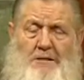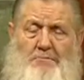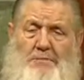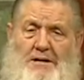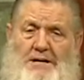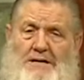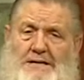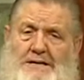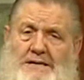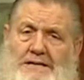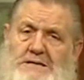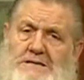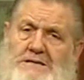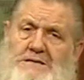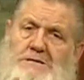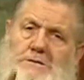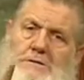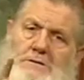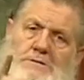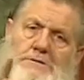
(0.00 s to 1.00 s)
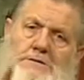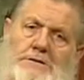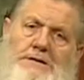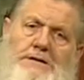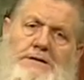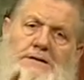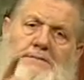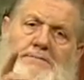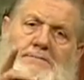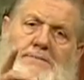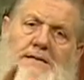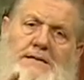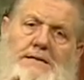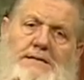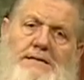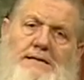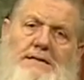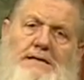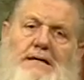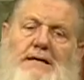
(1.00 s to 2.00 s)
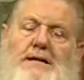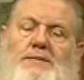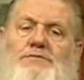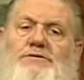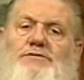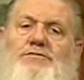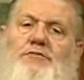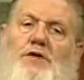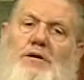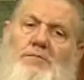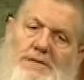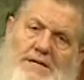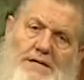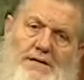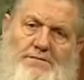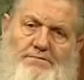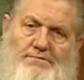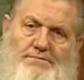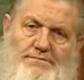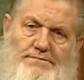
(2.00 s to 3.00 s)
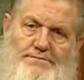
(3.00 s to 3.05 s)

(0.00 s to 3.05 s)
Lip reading: But it doesn't really mean that it comes from him.